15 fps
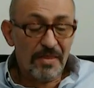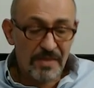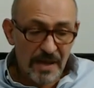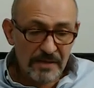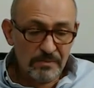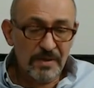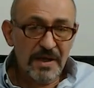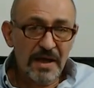
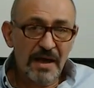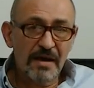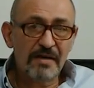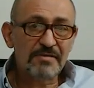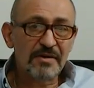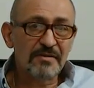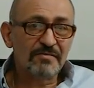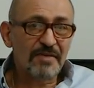then we
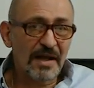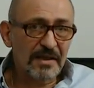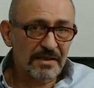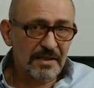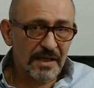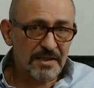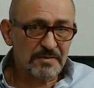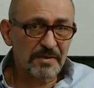have a
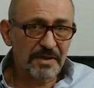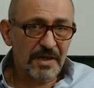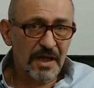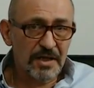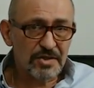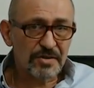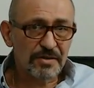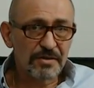valid
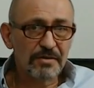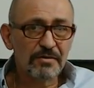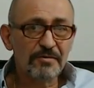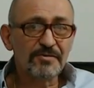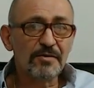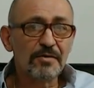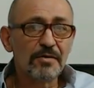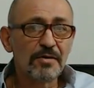explanation
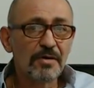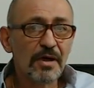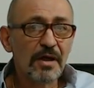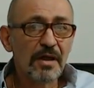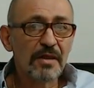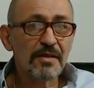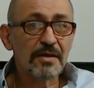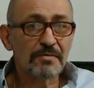for
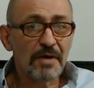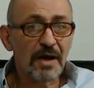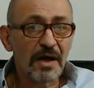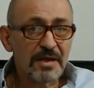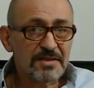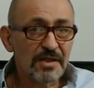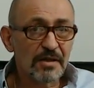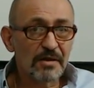the
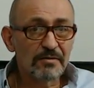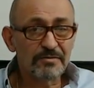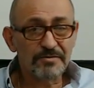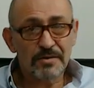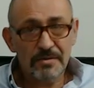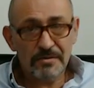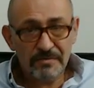arising of